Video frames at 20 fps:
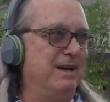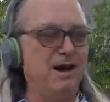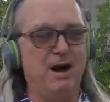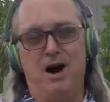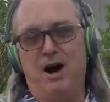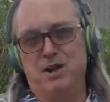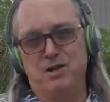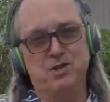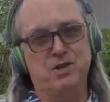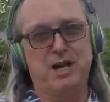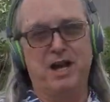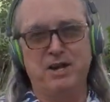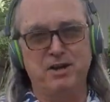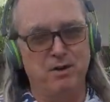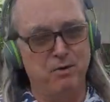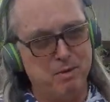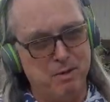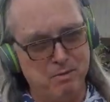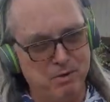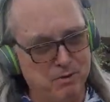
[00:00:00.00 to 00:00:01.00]
honestly I
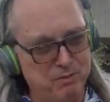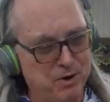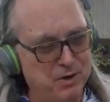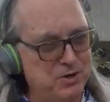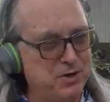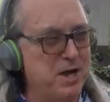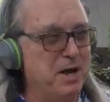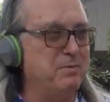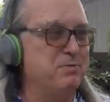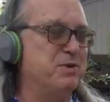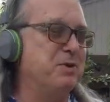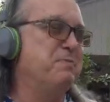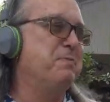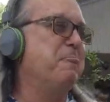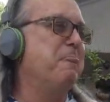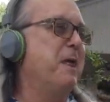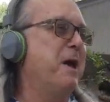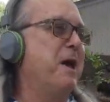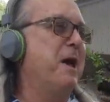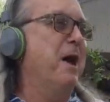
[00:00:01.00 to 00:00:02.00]
don't remember the first names,
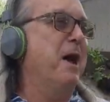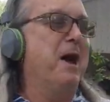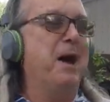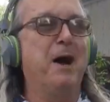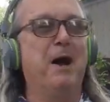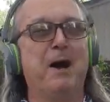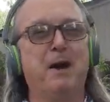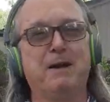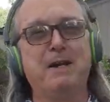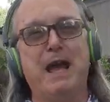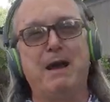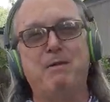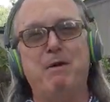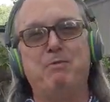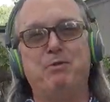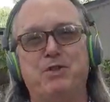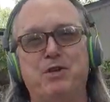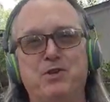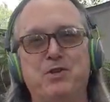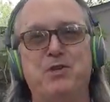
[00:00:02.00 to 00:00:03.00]
came up
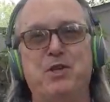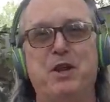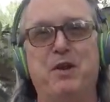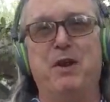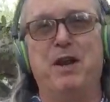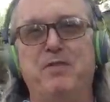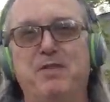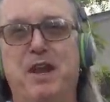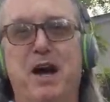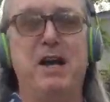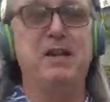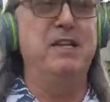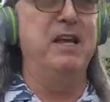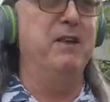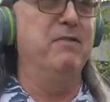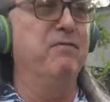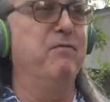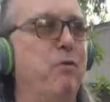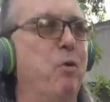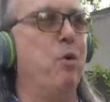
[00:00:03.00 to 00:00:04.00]
with this theory in the
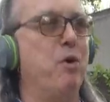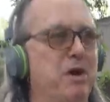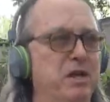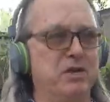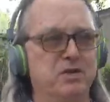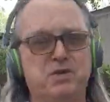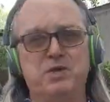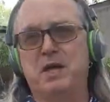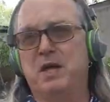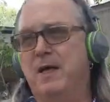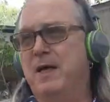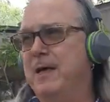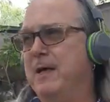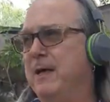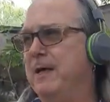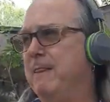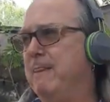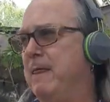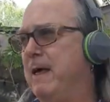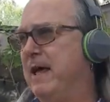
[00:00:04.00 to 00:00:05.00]
1940s.
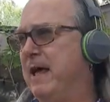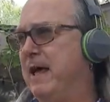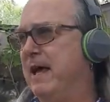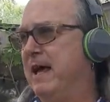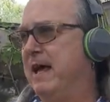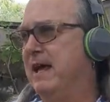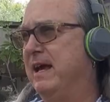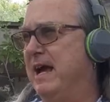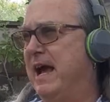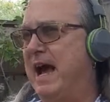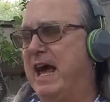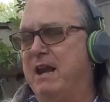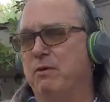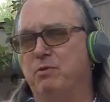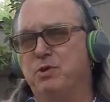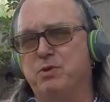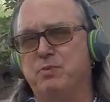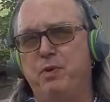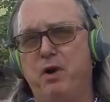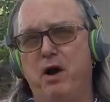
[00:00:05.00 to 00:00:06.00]
And it
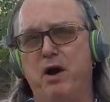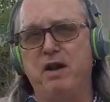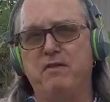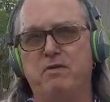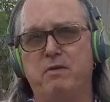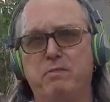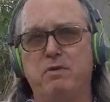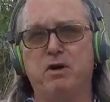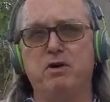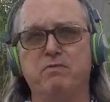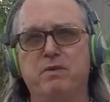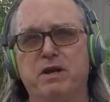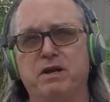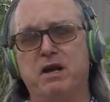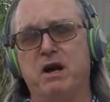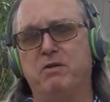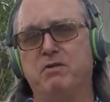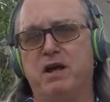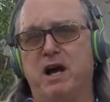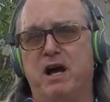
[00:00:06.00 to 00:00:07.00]
was part of a movement
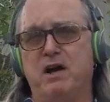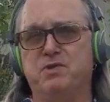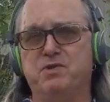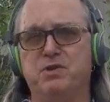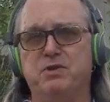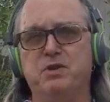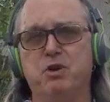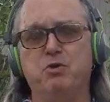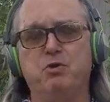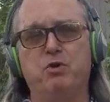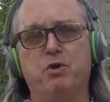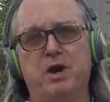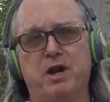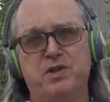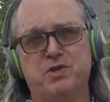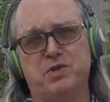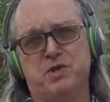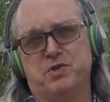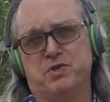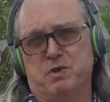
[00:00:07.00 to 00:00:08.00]
known as New
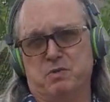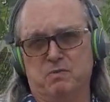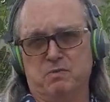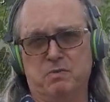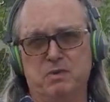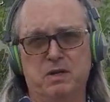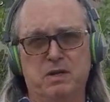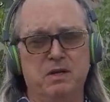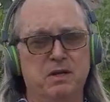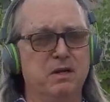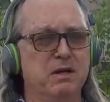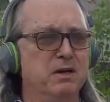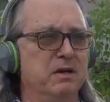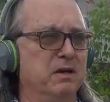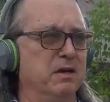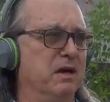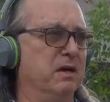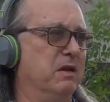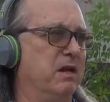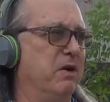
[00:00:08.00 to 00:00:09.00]
Criticism
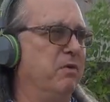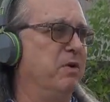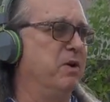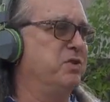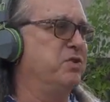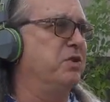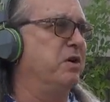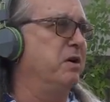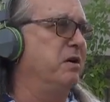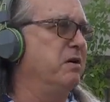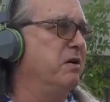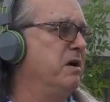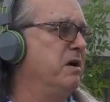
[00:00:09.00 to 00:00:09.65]
in literature